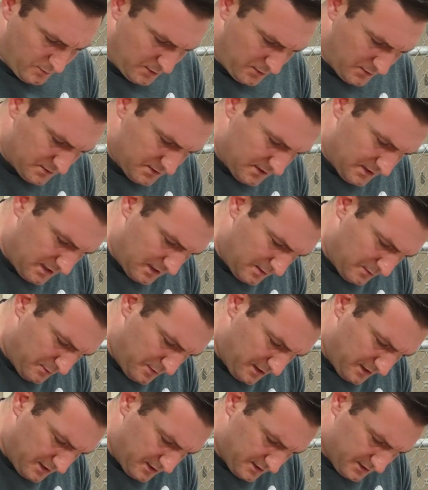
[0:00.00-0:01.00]
post a
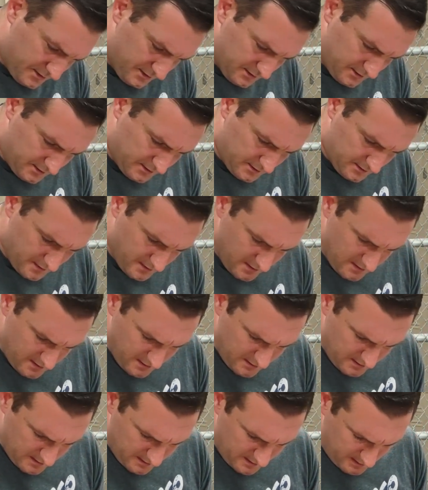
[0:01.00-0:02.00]
picture
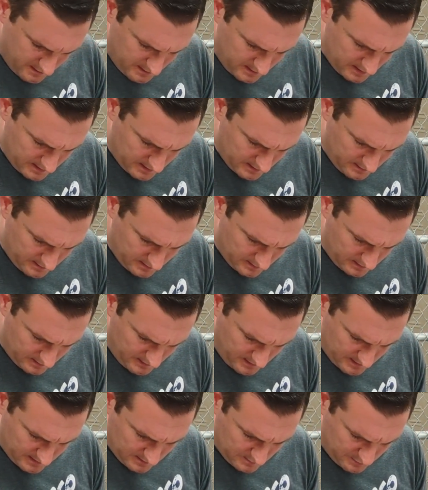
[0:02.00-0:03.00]
in either the
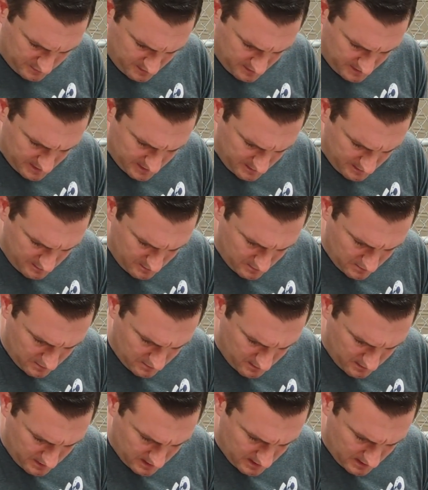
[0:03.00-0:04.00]
lesson plan
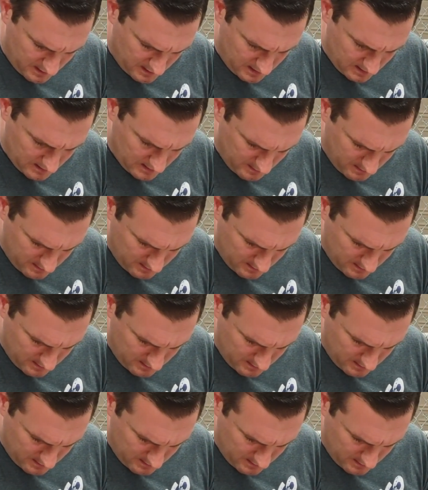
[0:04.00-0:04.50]
or the